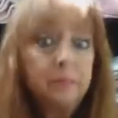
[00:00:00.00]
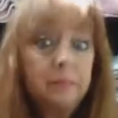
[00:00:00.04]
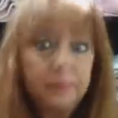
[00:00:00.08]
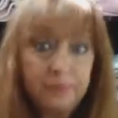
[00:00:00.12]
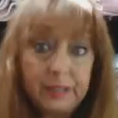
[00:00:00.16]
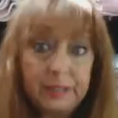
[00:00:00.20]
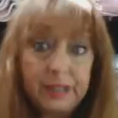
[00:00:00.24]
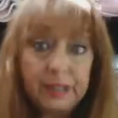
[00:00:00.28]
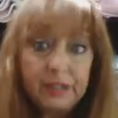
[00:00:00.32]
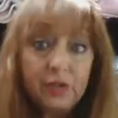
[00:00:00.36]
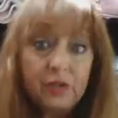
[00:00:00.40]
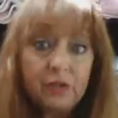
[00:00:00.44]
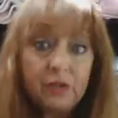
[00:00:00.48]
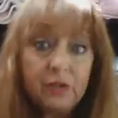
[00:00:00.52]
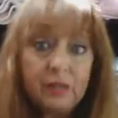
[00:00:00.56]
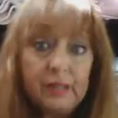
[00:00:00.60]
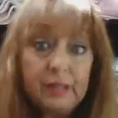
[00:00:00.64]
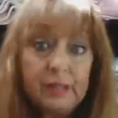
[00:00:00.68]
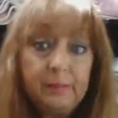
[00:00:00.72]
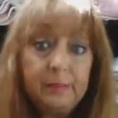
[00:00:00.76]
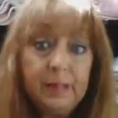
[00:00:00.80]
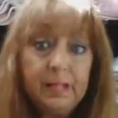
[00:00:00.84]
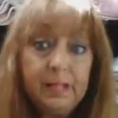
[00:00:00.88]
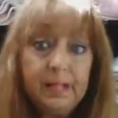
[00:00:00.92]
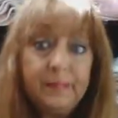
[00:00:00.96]
Please
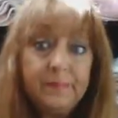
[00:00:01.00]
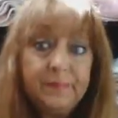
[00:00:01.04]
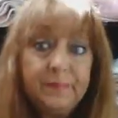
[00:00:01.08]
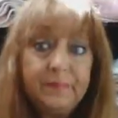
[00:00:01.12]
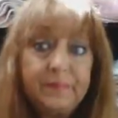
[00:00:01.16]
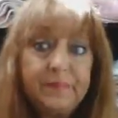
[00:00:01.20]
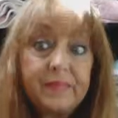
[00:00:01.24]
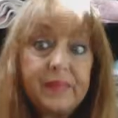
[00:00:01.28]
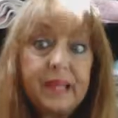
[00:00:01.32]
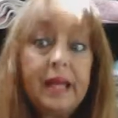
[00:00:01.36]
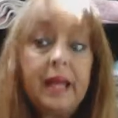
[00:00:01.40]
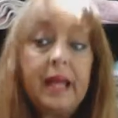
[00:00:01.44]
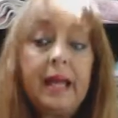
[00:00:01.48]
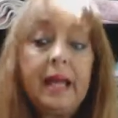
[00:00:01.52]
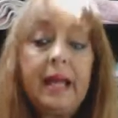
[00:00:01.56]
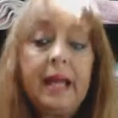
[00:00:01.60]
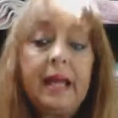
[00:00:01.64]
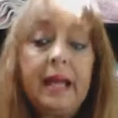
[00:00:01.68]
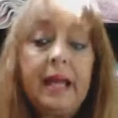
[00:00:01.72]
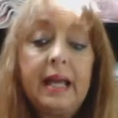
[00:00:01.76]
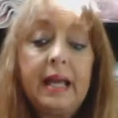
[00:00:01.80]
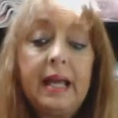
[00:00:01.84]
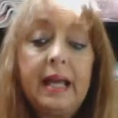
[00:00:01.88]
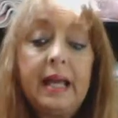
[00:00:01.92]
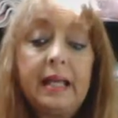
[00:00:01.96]
join me
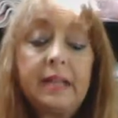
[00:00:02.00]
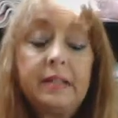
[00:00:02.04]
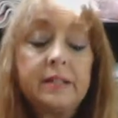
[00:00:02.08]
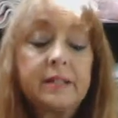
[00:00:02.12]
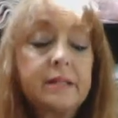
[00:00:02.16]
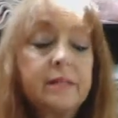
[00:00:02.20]
and